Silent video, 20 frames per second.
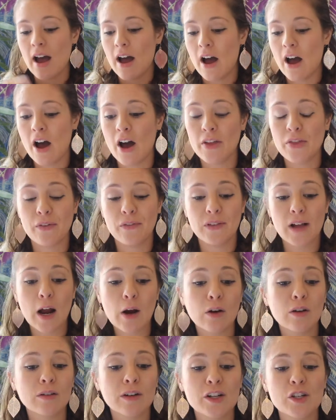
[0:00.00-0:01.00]
The
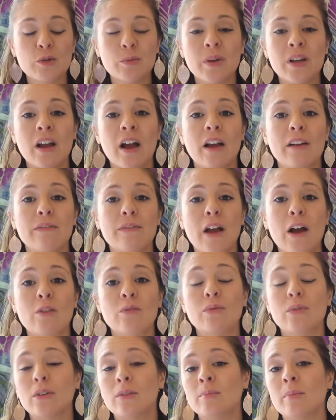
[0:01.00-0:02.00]
flower arrangement I
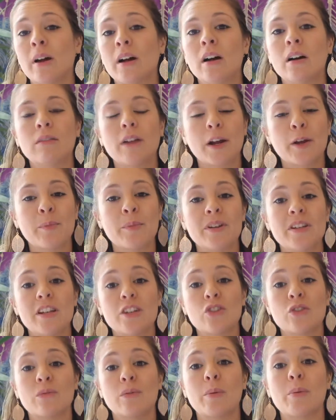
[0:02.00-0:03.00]
found from a
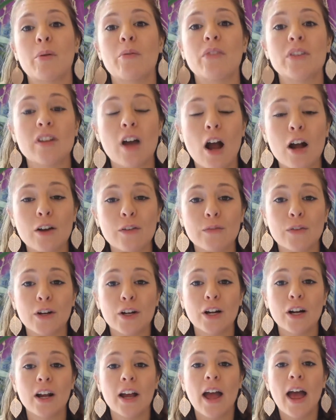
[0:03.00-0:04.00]
recommendation from the
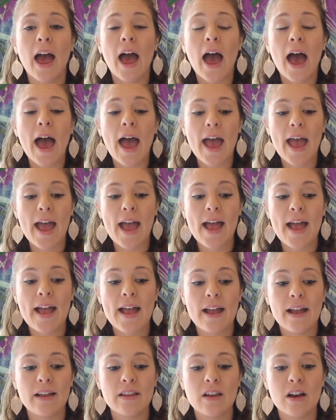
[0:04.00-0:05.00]
photographer,
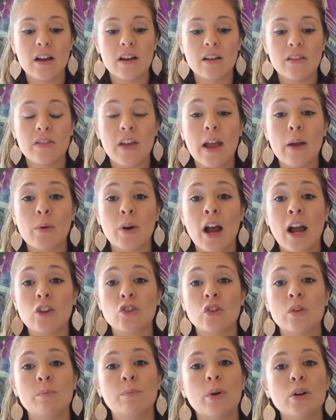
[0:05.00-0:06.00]
and they were
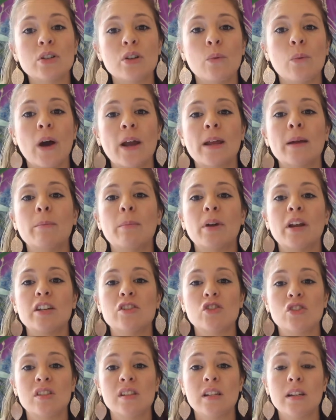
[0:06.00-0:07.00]
actually booked a wedding, but I
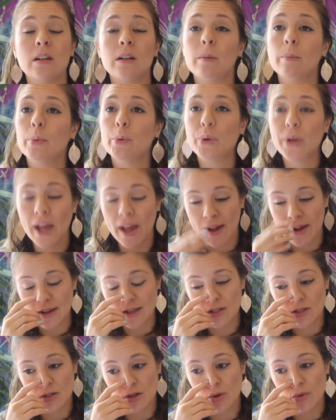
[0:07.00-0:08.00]
just needed a
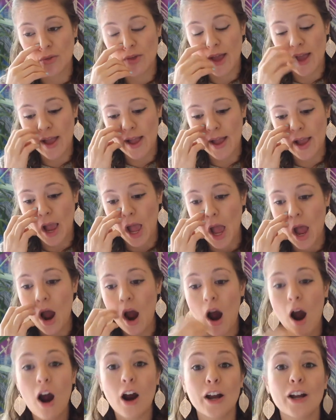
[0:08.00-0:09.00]
bouquet, so they
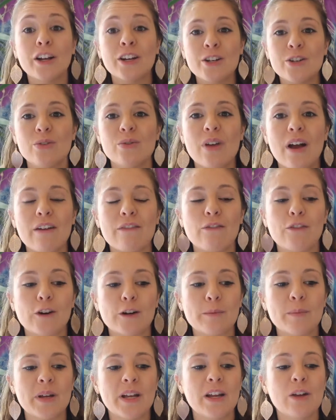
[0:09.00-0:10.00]
are gonna do that
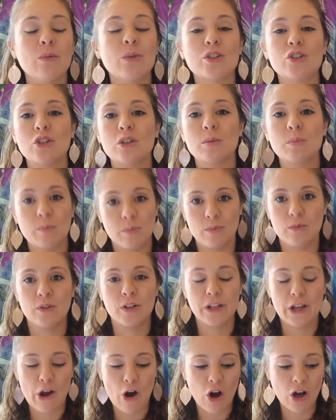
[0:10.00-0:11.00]
for me, which is
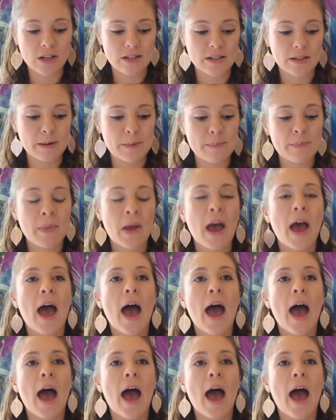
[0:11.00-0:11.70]
really awesome.